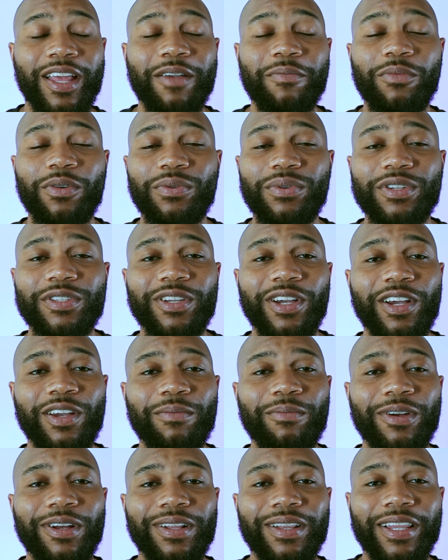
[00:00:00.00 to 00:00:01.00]
But we'll talk
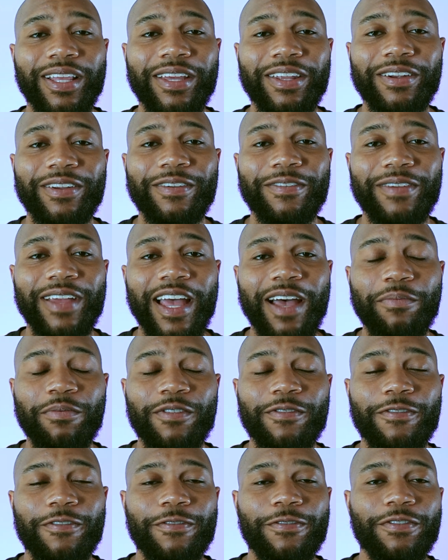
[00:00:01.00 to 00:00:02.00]
about later if
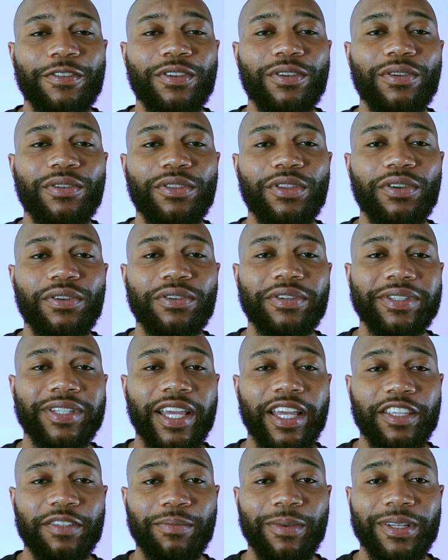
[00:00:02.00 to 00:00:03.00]
Apple fulfilled those
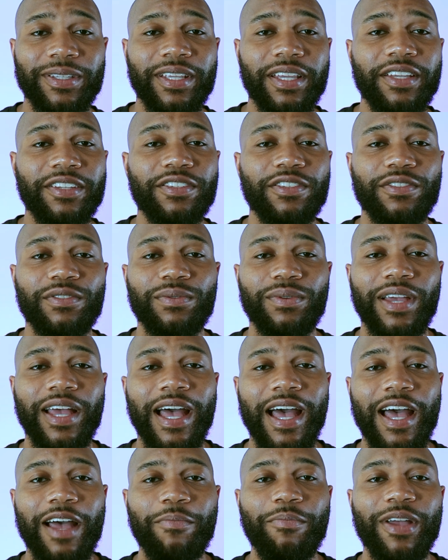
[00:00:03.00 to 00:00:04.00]
expectations with
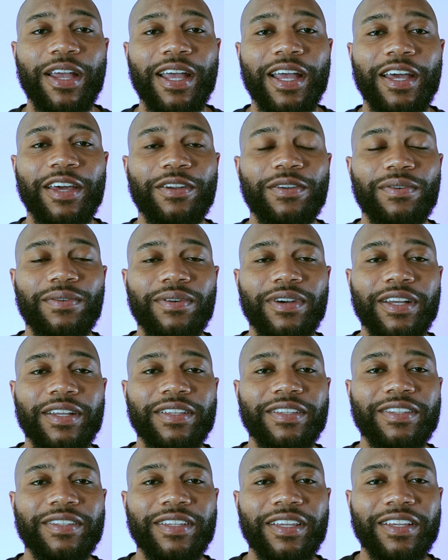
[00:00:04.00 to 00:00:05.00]
iPad
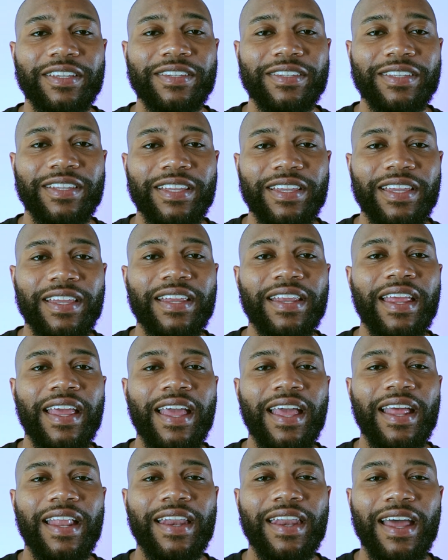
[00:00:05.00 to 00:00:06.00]
OS 16.
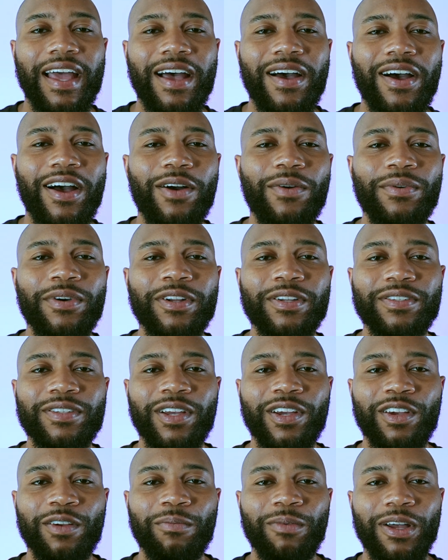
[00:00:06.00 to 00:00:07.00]
Now, I want to
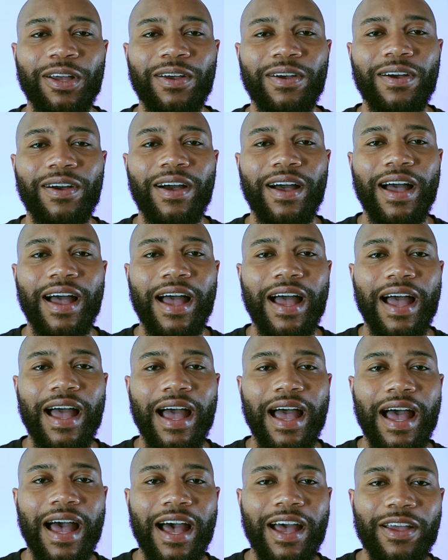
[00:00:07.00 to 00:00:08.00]
talk about
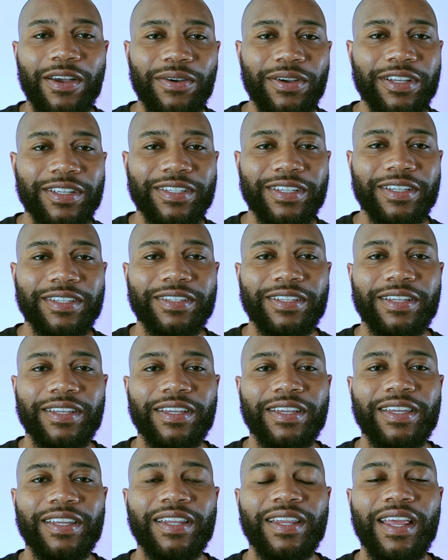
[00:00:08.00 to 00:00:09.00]
iOS
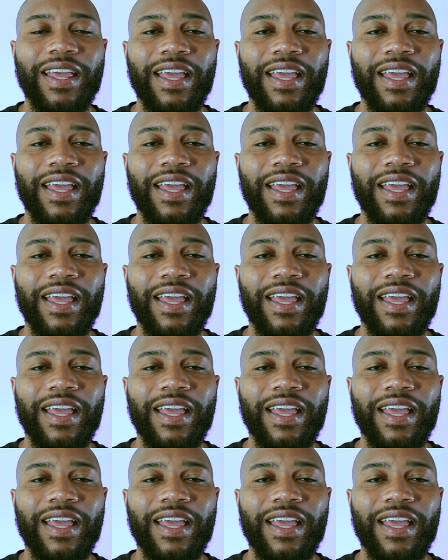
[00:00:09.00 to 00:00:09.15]
16,